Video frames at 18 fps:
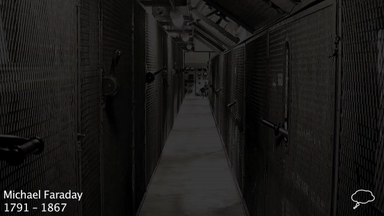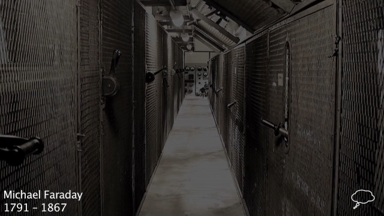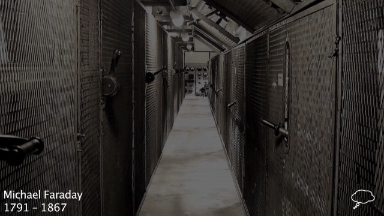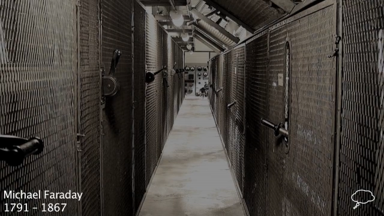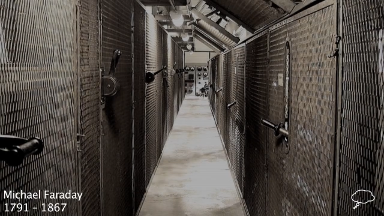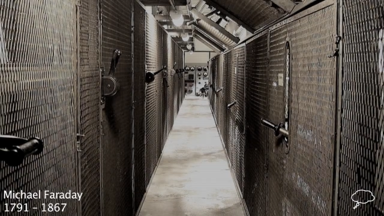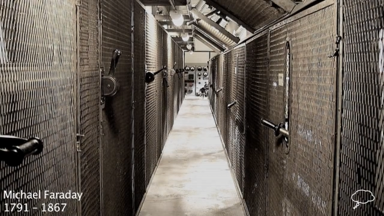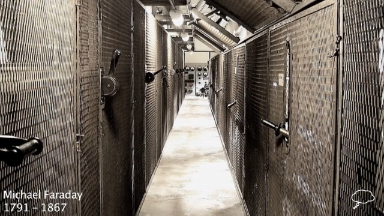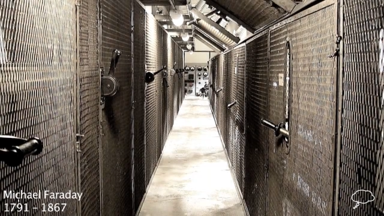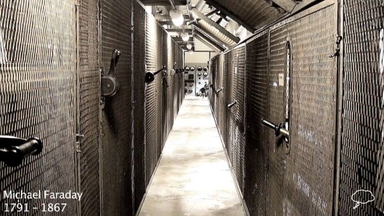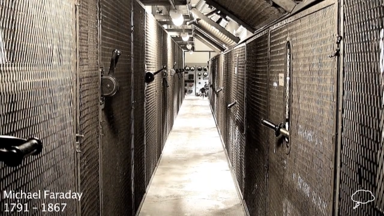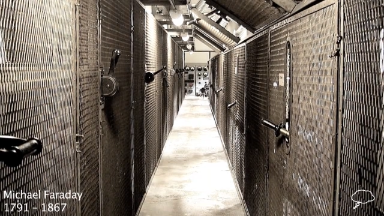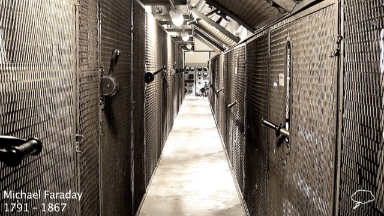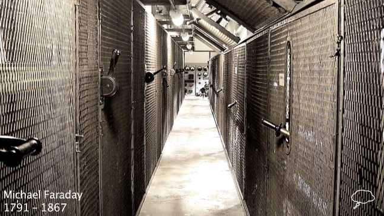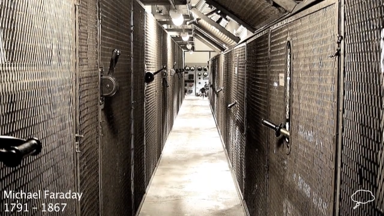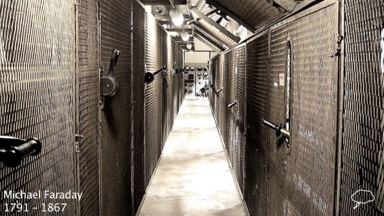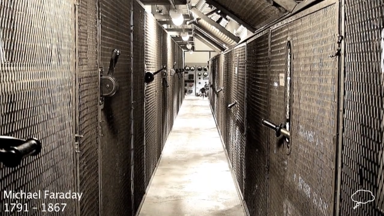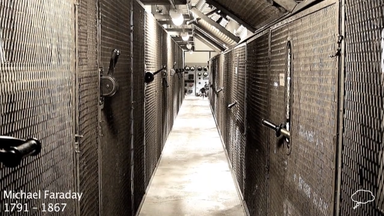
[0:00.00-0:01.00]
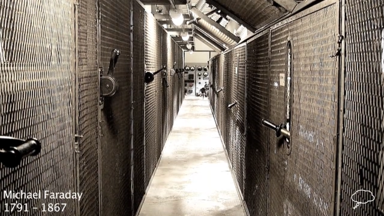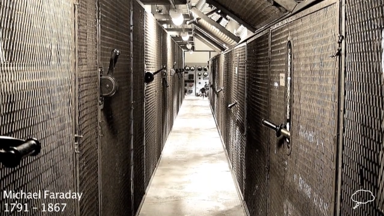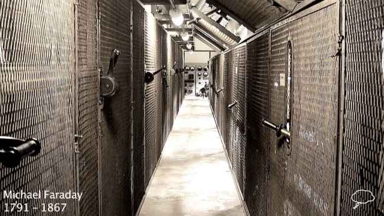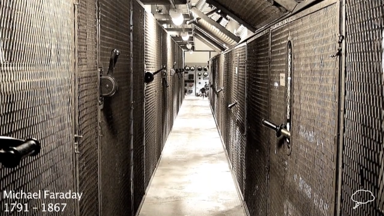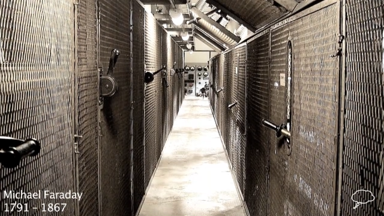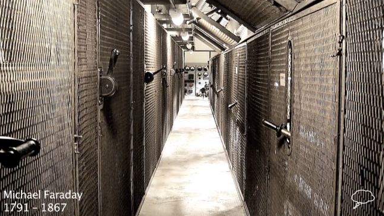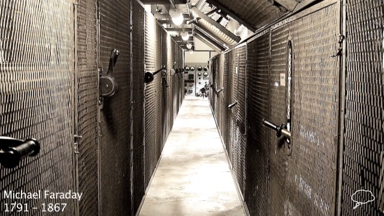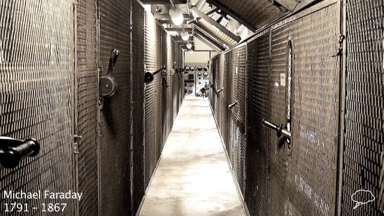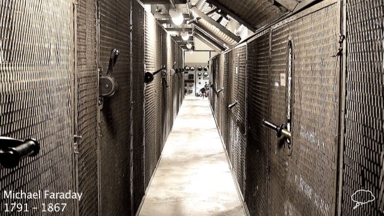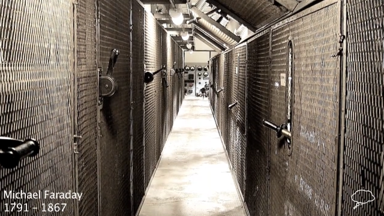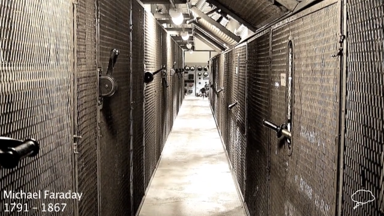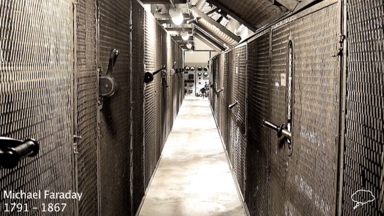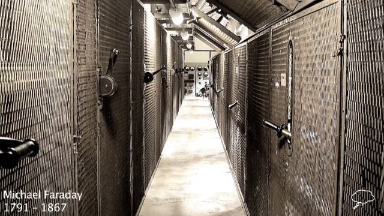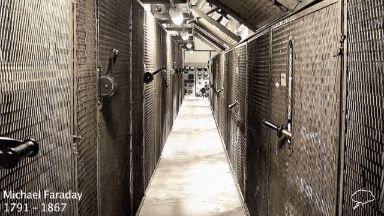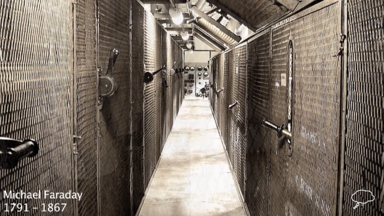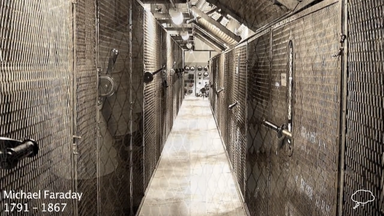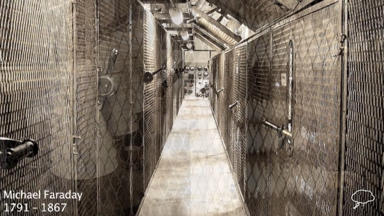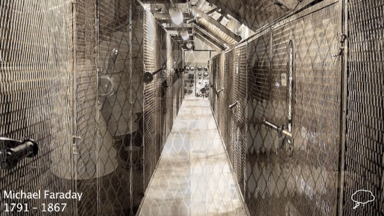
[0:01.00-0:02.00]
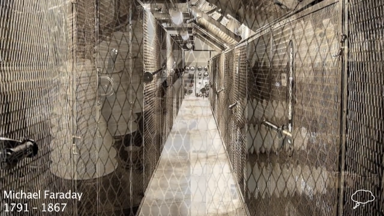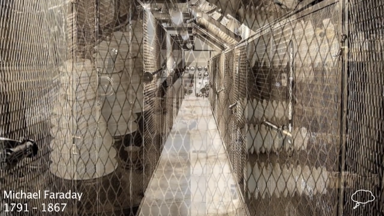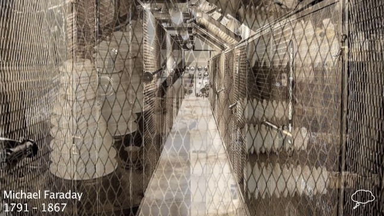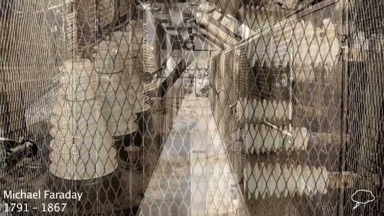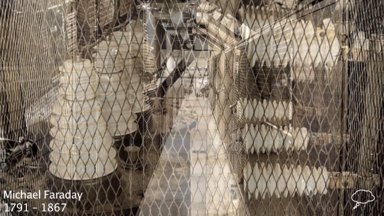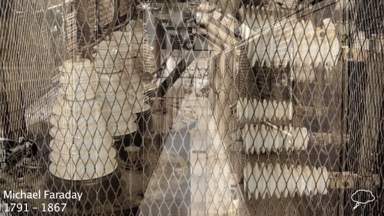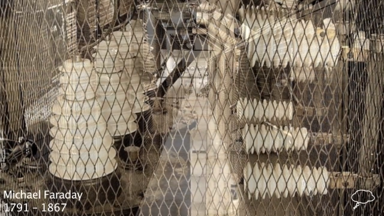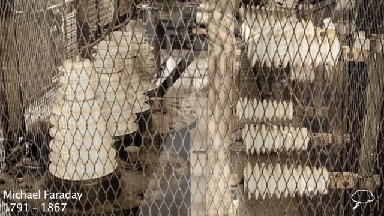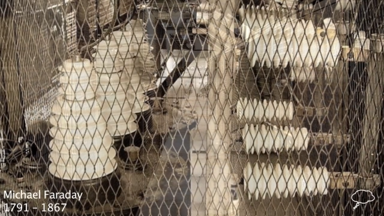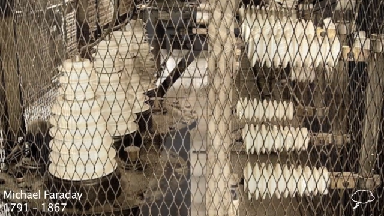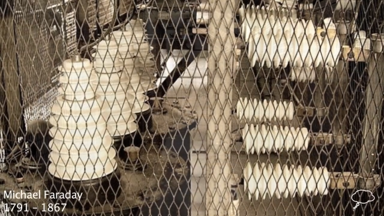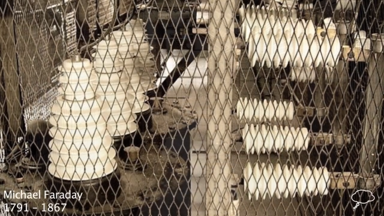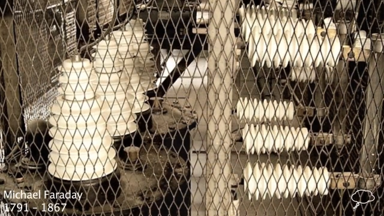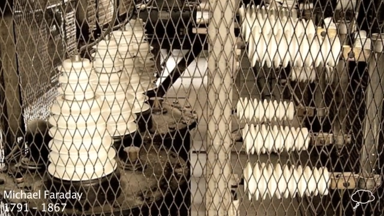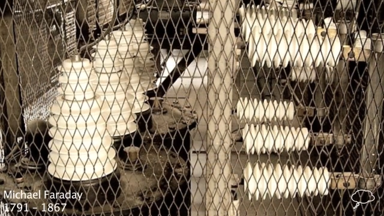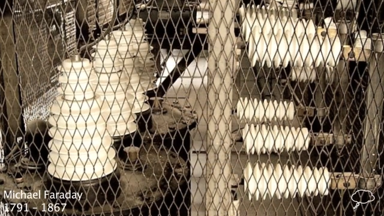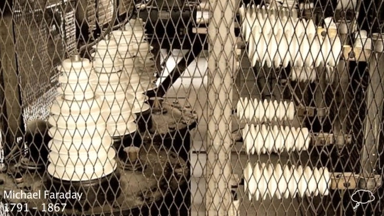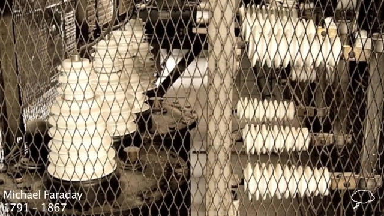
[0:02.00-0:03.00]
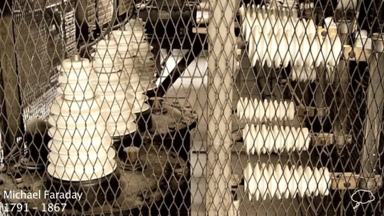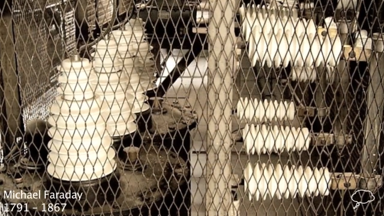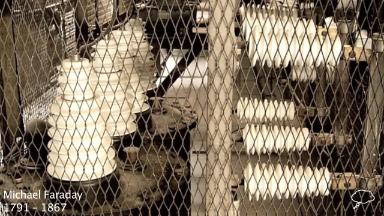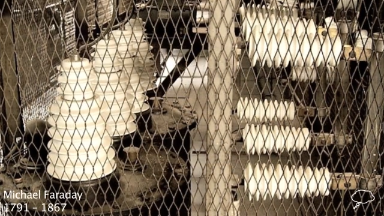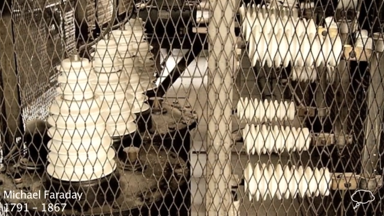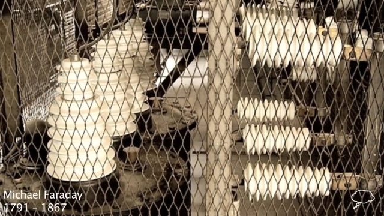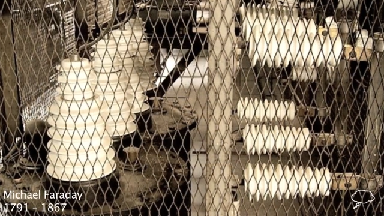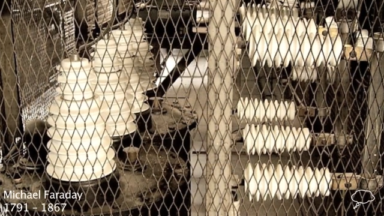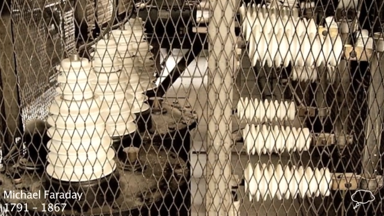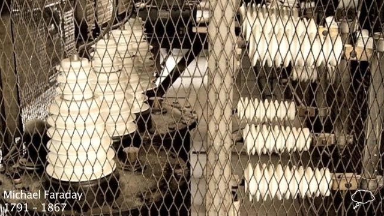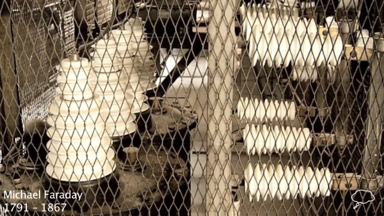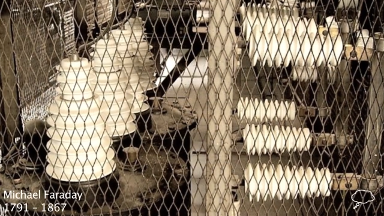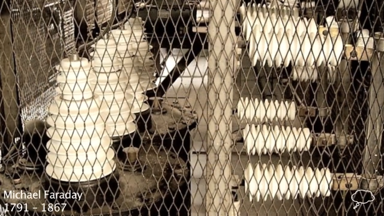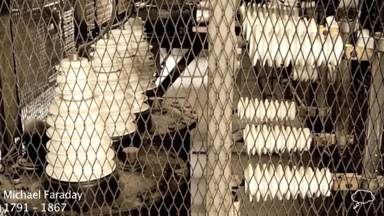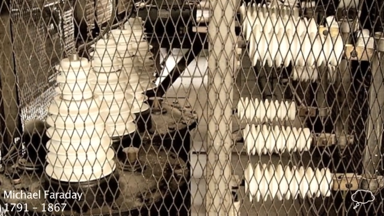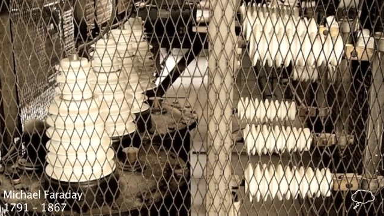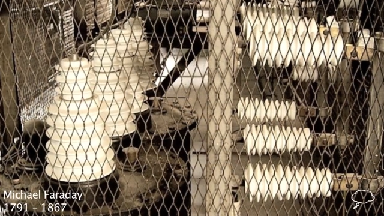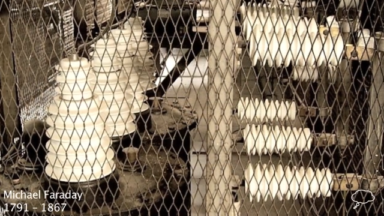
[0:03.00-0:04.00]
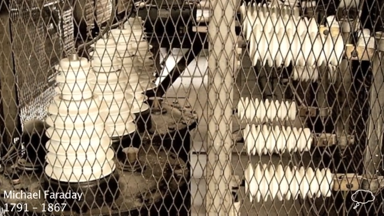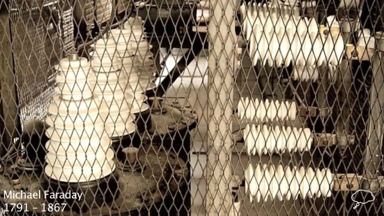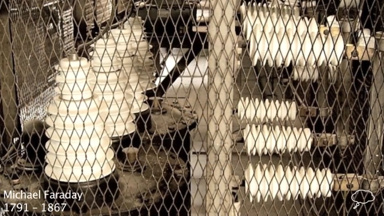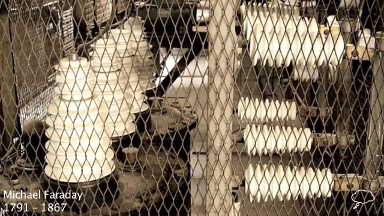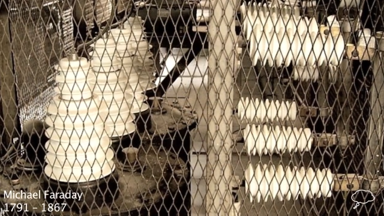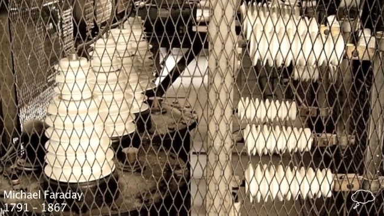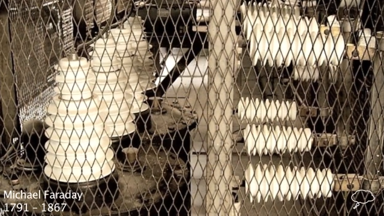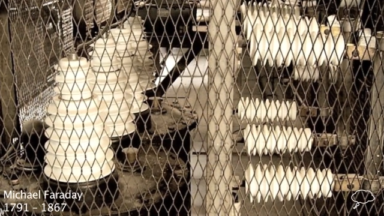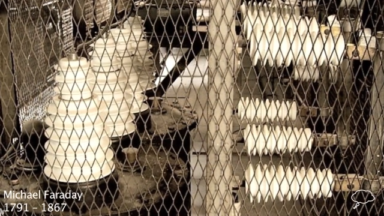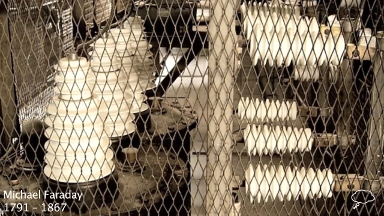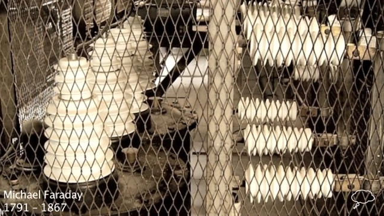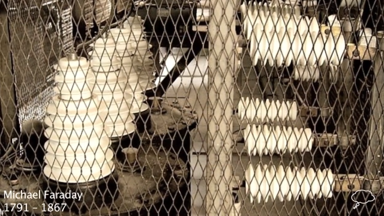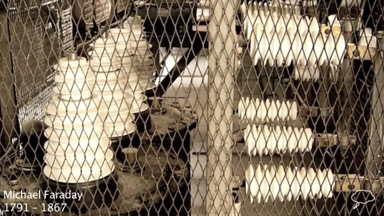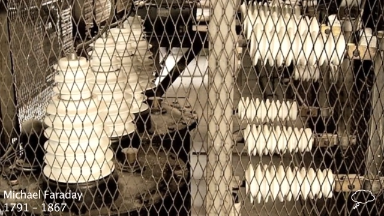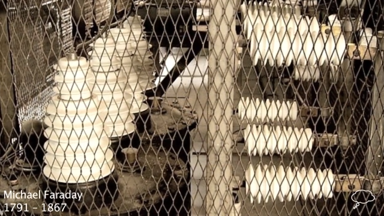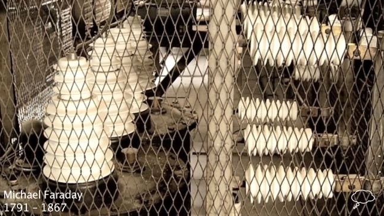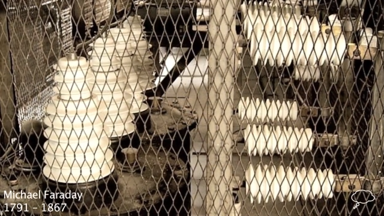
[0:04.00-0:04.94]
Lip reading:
No face is visible, so there are no lips to read.